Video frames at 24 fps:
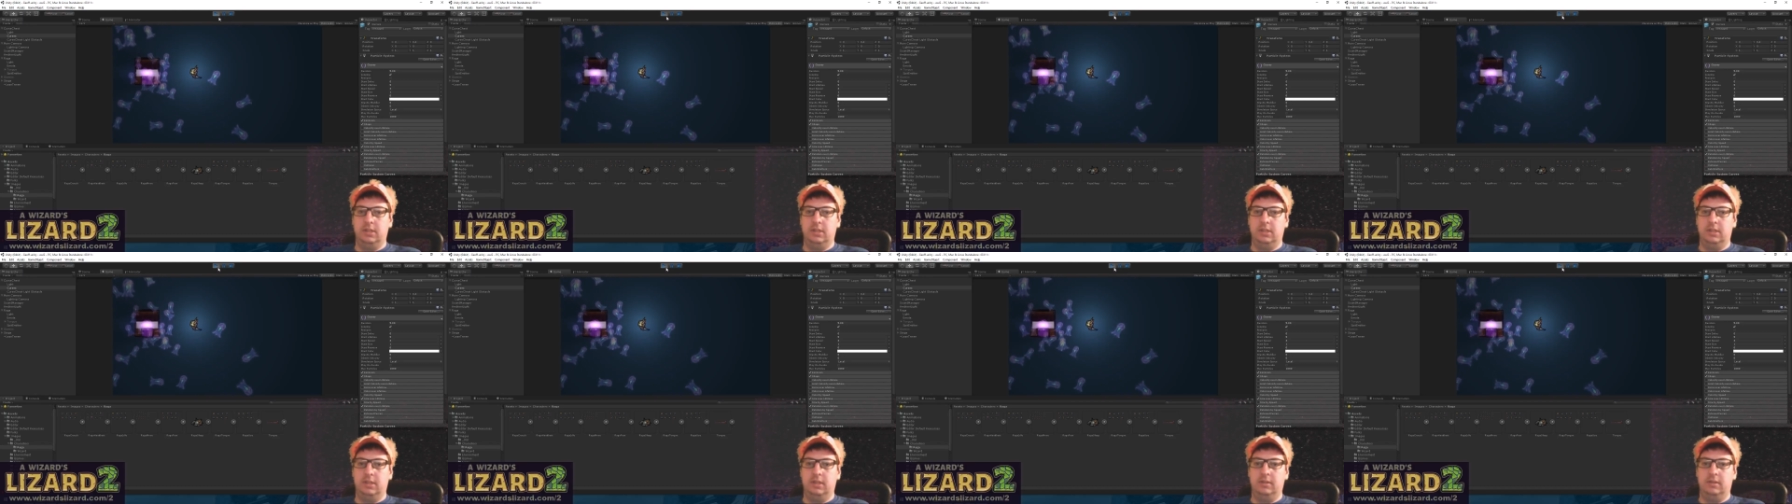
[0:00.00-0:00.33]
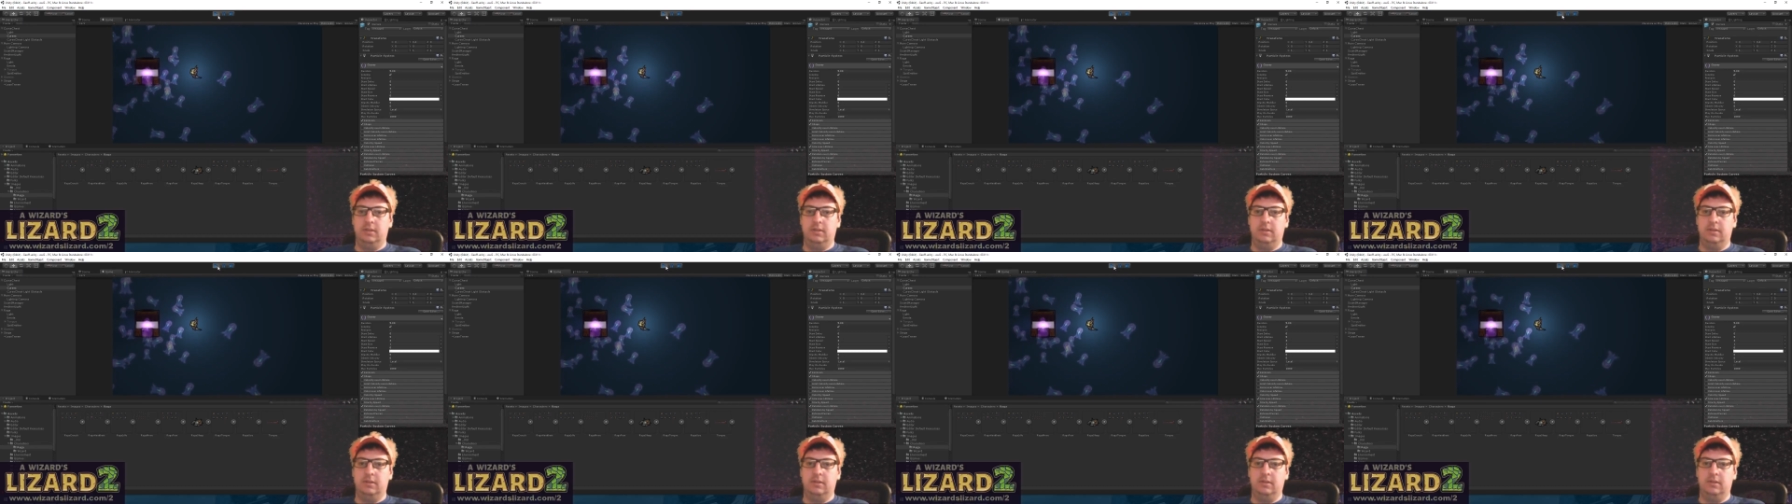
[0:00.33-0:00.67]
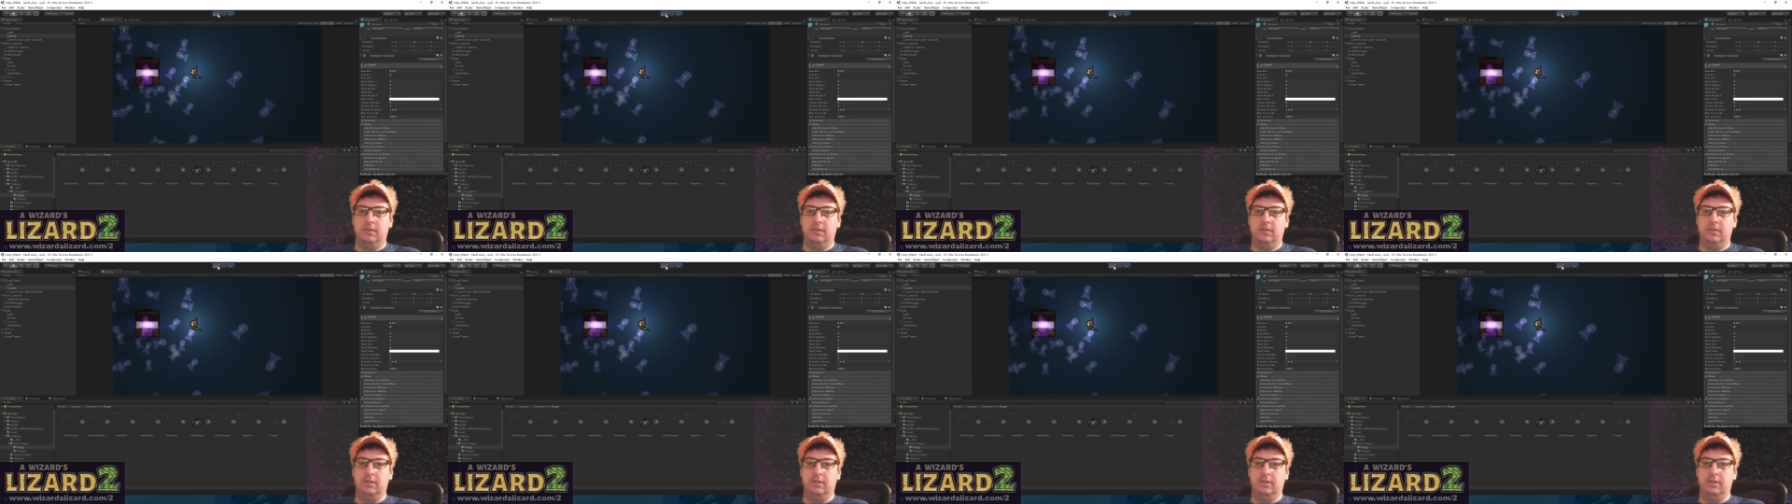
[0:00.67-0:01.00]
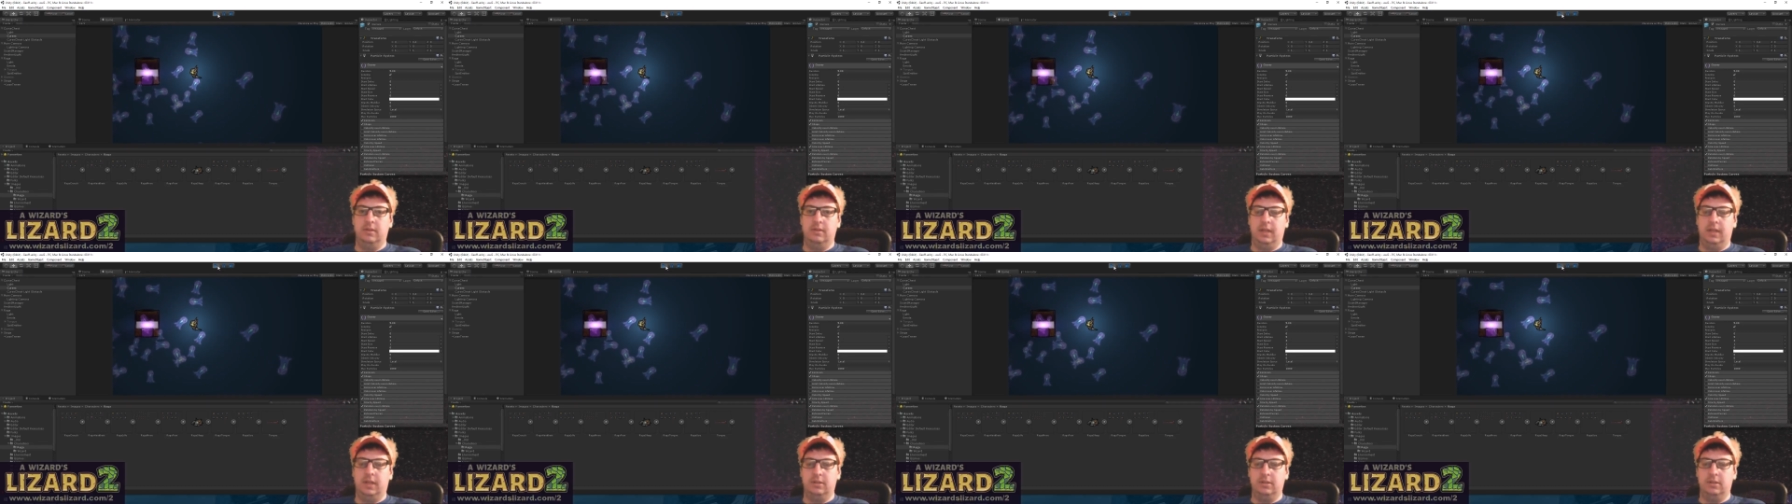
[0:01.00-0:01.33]
that
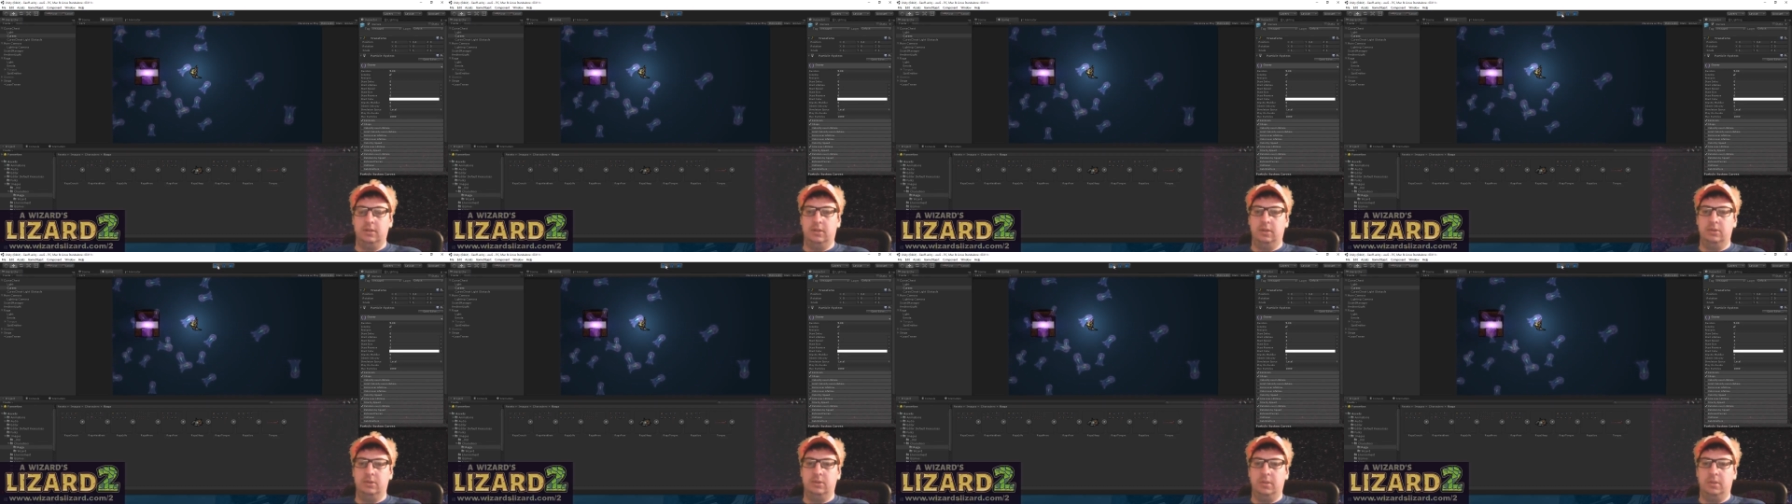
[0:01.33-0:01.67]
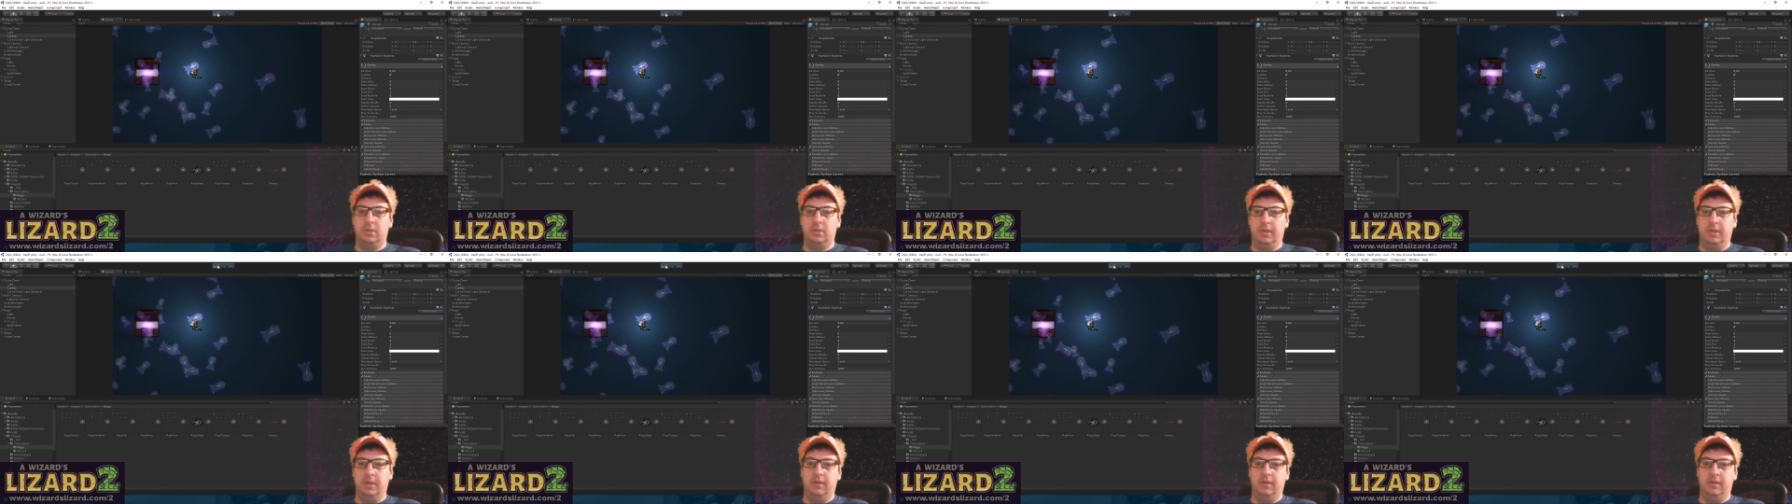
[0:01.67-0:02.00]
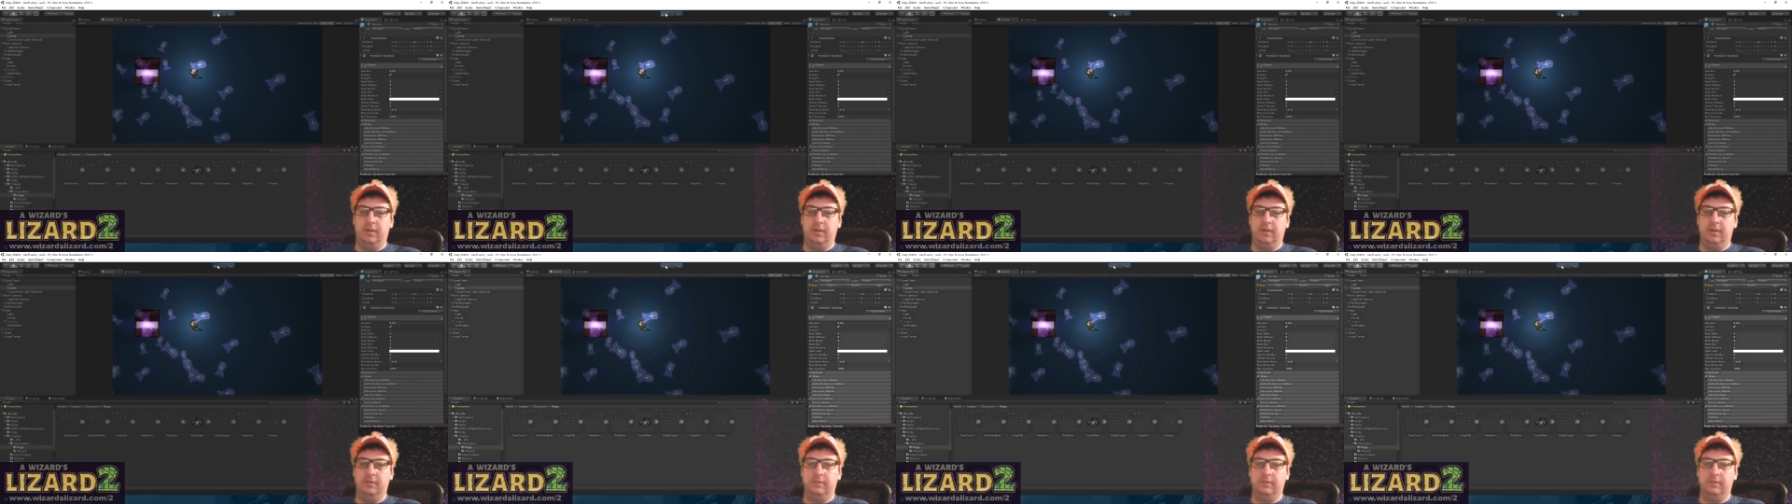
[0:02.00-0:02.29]
has ghosts coming out of it.